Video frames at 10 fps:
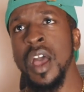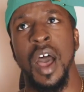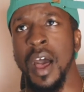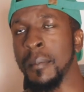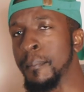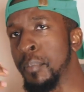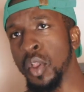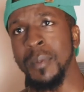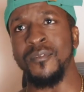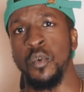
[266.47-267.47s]

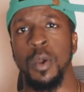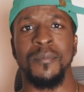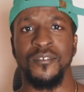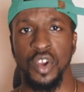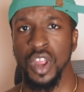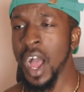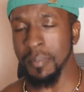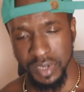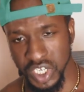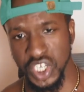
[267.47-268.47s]
pull-up form for
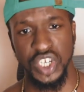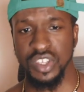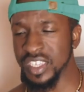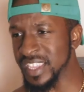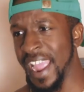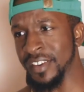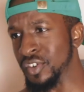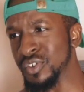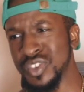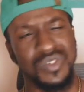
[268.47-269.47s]
competition
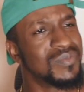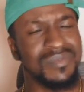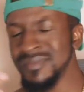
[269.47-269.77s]
standards.